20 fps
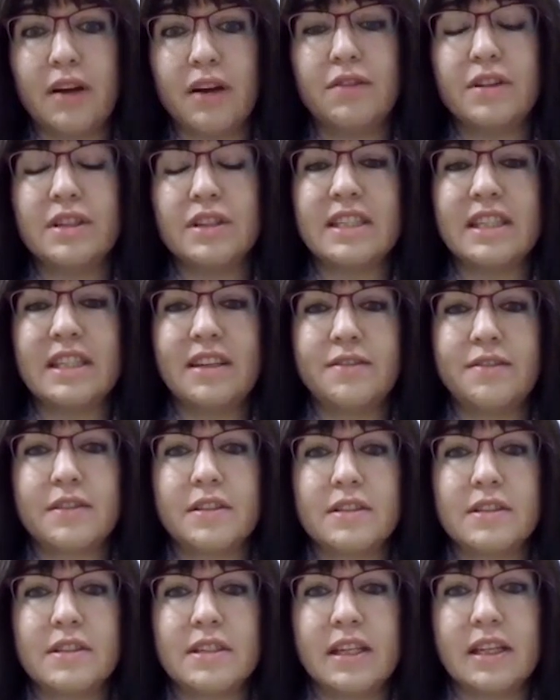have
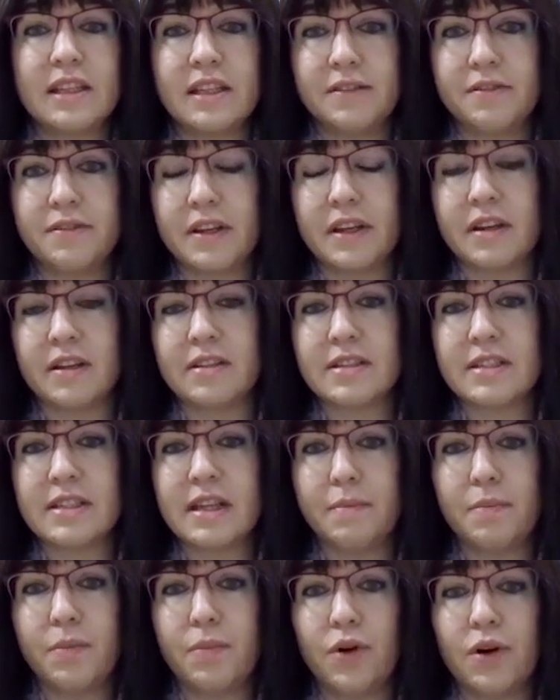received significant
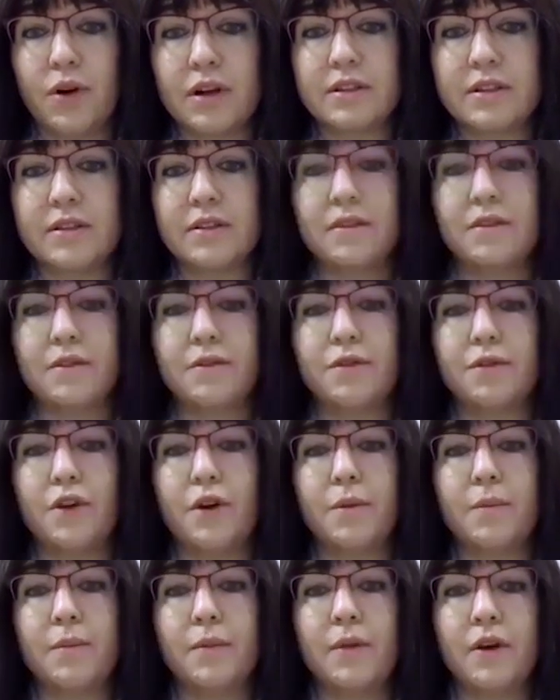support
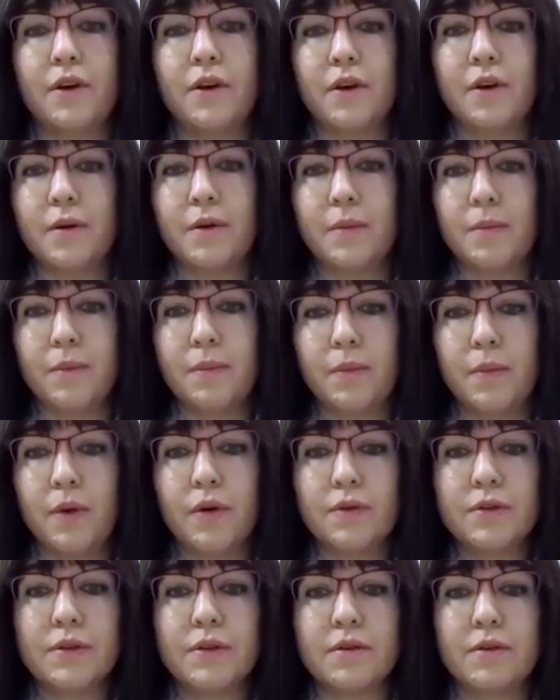from
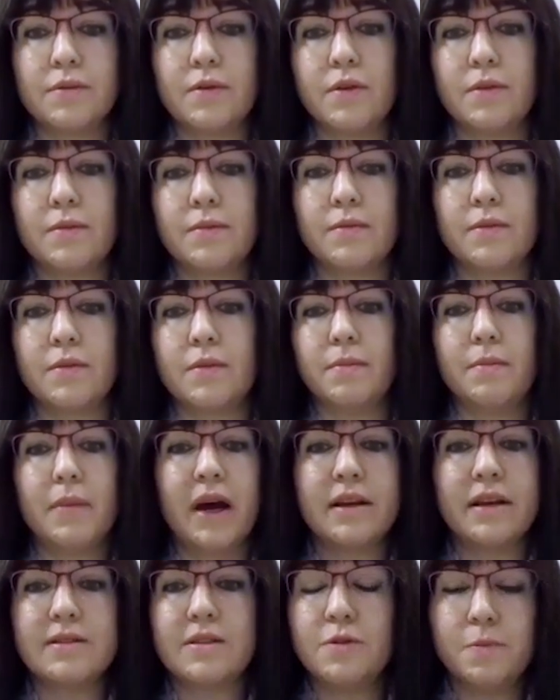both
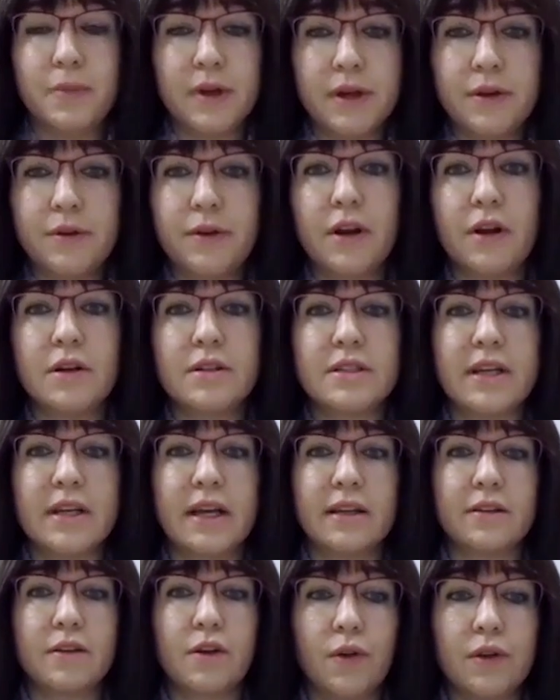my superiors
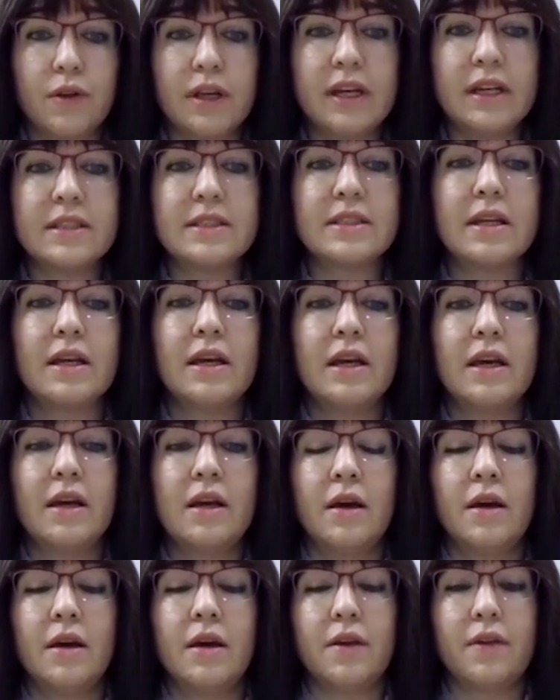and colleagues
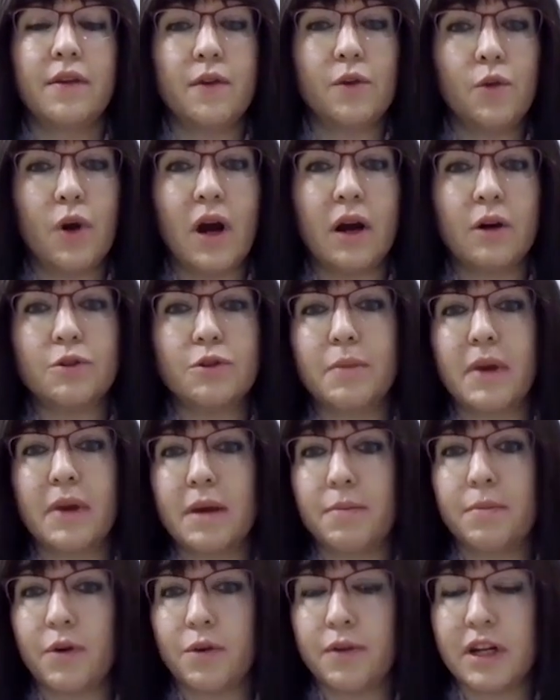throughout
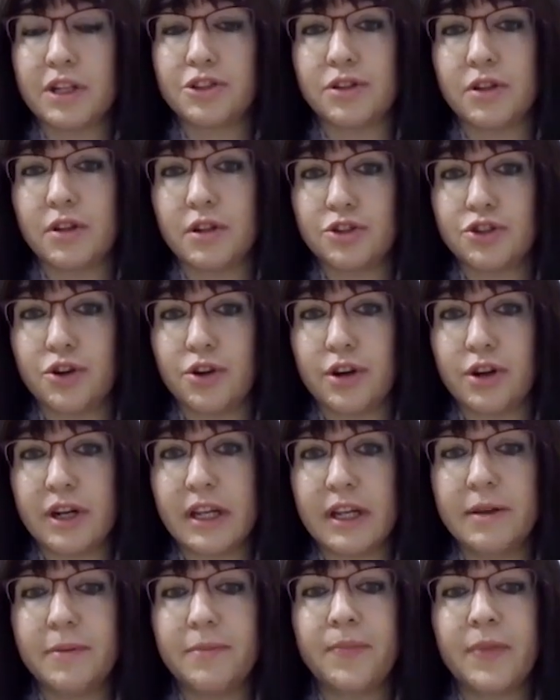my professional
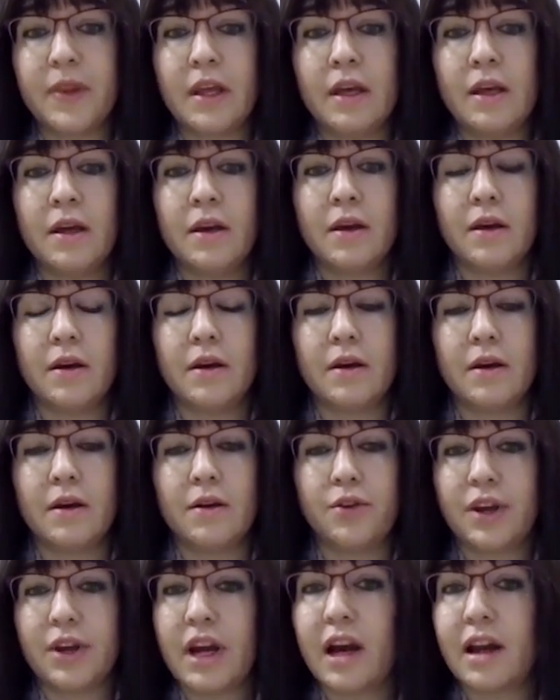journey,
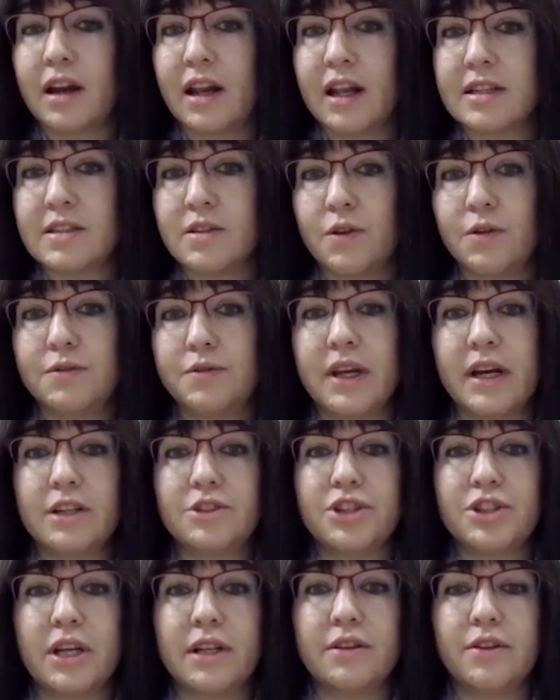regardless of their
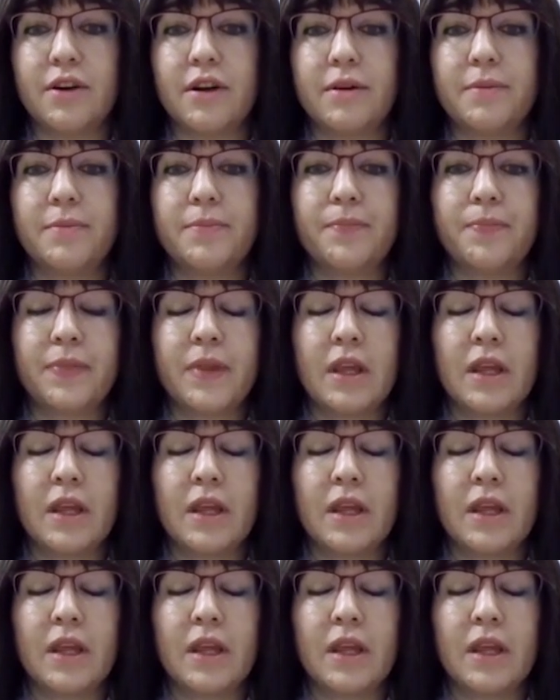gender.